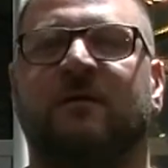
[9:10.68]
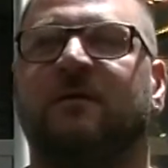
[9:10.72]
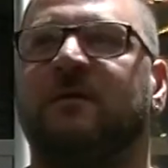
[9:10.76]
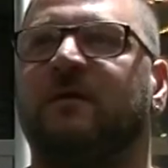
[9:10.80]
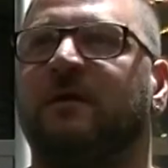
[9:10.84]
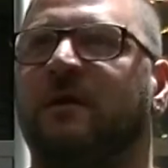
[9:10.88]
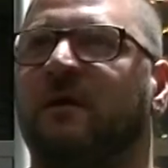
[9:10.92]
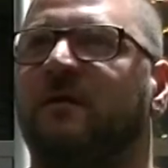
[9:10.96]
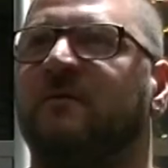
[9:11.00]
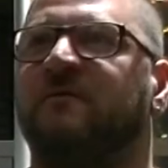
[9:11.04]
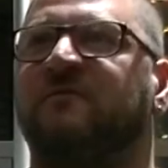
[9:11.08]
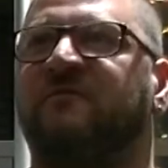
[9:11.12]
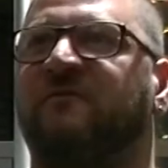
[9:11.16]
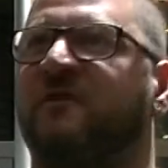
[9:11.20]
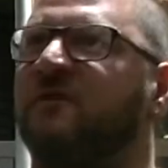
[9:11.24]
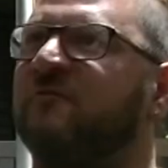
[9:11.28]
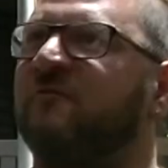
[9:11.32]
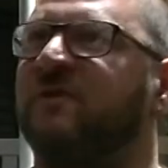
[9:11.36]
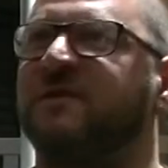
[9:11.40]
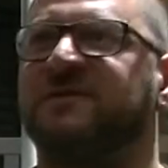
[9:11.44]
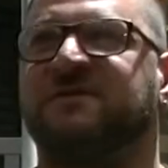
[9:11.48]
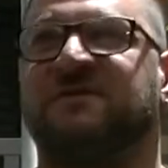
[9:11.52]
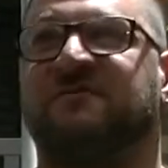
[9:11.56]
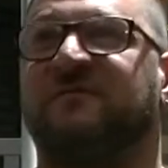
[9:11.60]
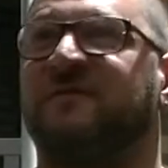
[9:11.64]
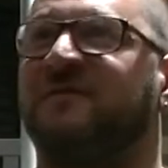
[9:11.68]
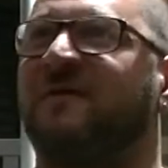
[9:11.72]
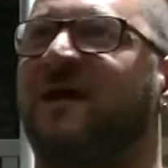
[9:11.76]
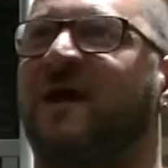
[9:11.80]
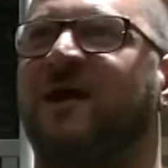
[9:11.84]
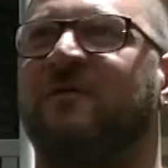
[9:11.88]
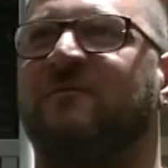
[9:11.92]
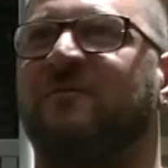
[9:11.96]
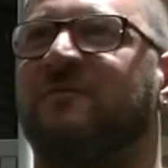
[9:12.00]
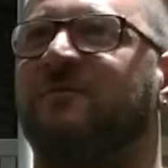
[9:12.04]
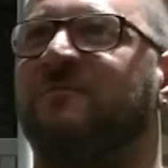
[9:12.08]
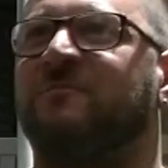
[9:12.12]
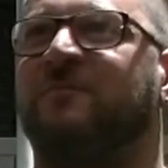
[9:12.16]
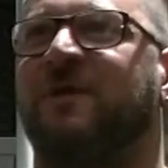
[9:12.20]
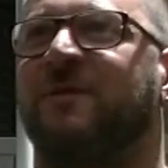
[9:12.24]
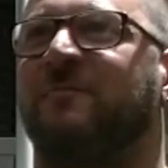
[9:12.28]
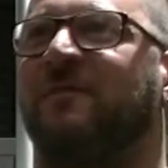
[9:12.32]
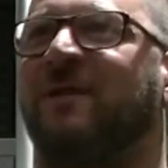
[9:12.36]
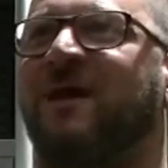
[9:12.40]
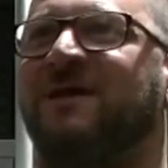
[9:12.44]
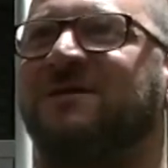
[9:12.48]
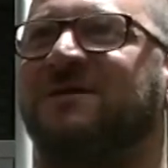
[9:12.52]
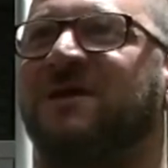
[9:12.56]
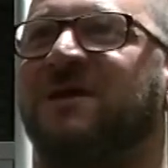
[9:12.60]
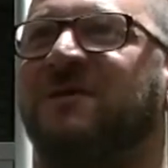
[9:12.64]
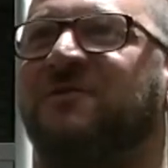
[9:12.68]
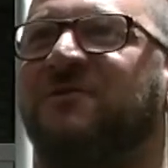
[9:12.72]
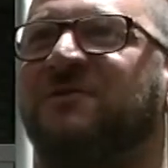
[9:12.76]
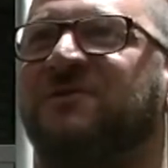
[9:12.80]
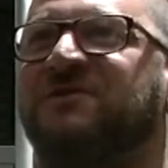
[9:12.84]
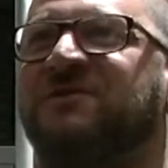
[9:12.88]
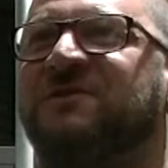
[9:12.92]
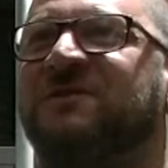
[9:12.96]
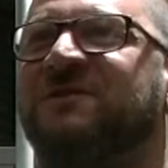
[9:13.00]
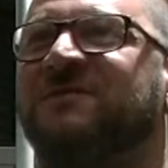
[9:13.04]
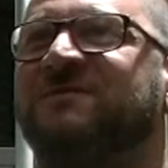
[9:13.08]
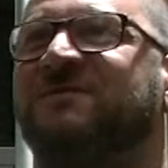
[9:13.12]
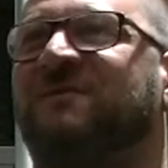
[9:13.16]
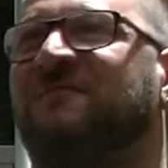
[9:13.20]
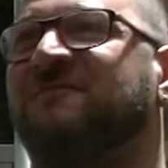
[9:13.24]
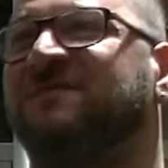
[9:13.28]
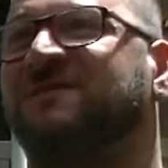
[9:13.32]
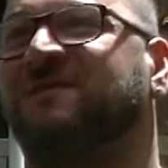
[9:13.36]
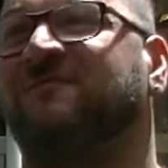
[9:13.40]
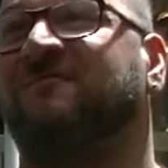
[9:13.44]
the phone rings every day with people asking questions. Obviously,